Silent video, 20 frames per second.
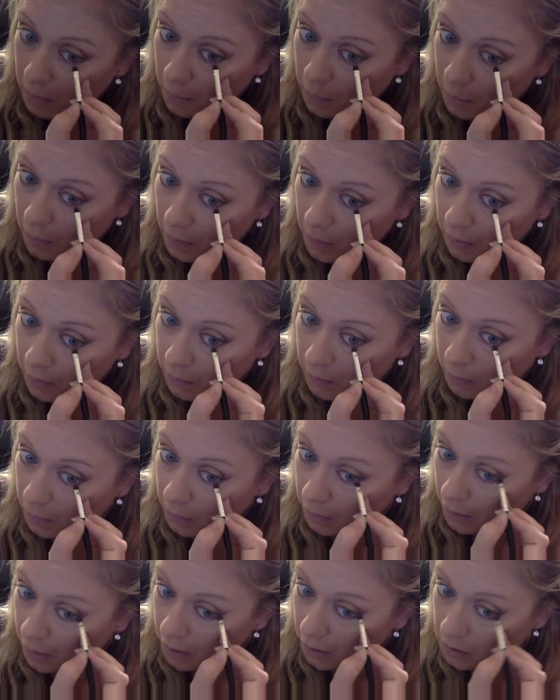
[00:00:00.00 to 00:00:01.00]
my lower
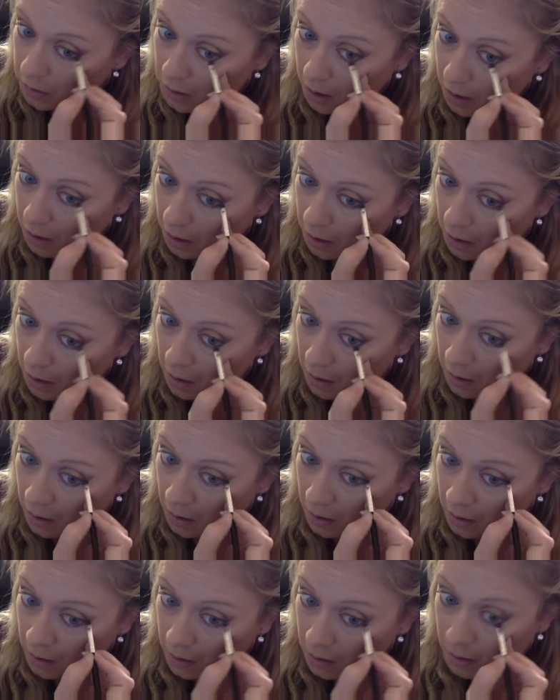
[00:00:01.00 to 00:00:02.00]
lash line,
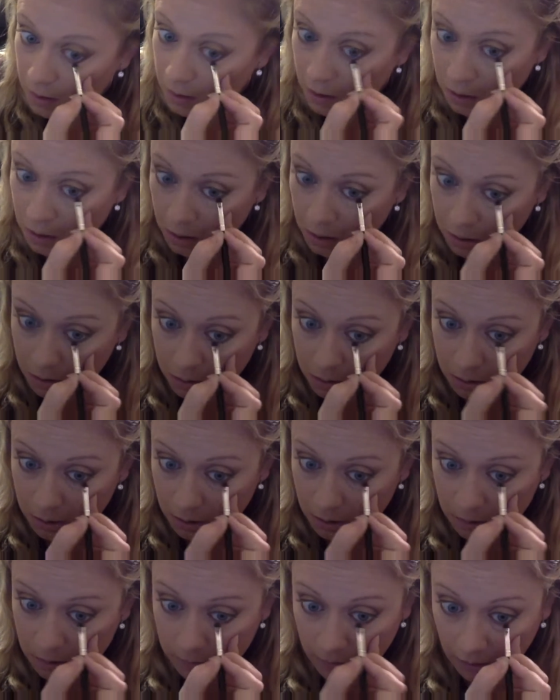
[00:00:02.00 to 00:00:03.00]

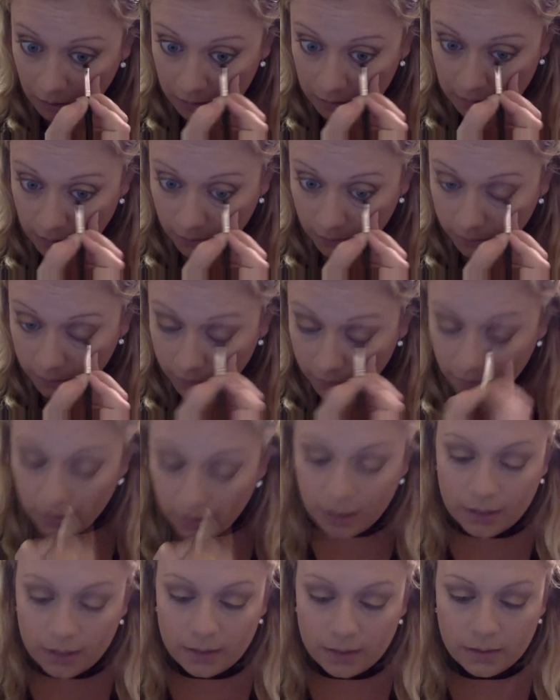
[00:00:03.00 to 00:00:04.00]
just because I feel
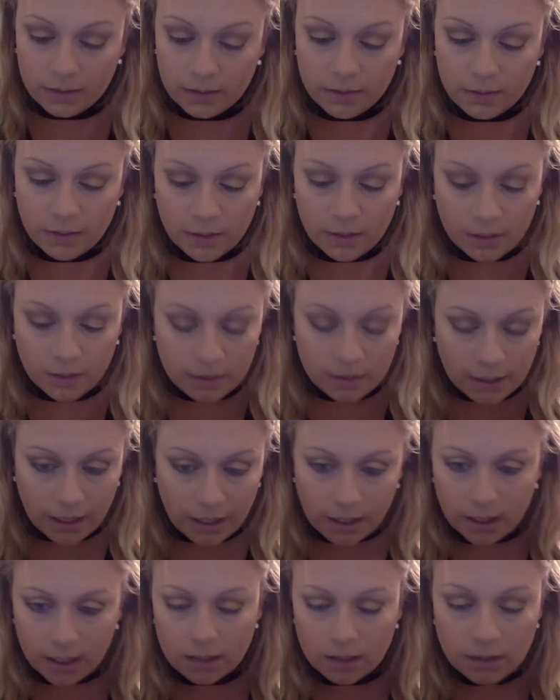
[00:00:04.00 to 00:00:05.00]
like a
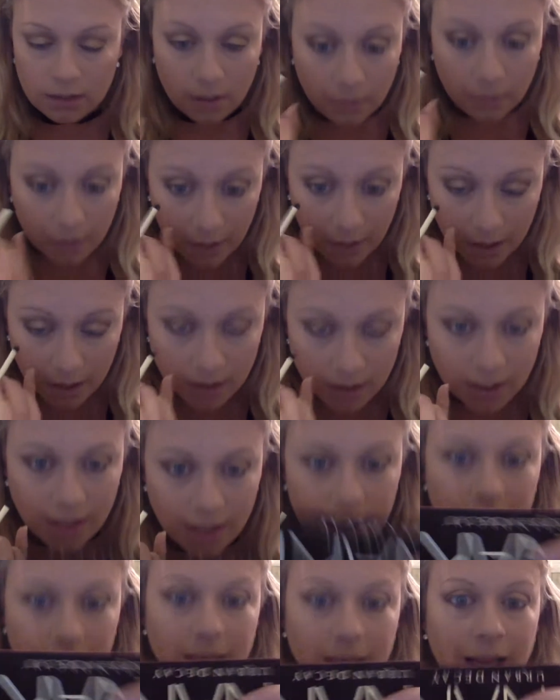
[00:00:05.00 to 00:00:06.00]
naked lower lash line,
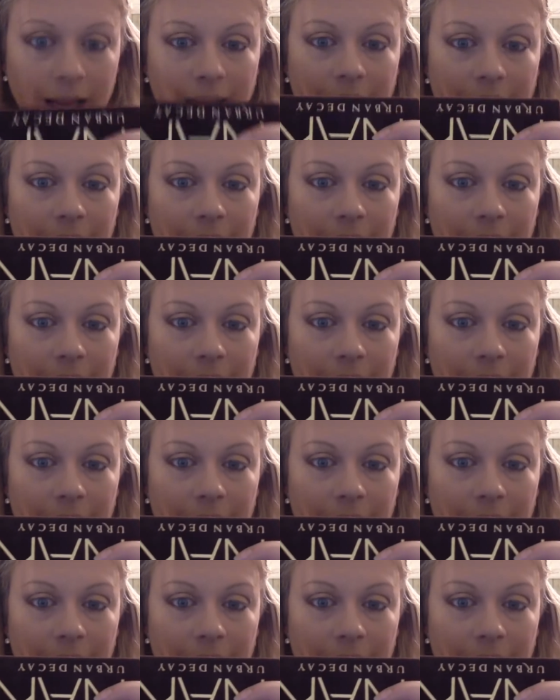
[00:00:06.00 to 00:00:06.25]
I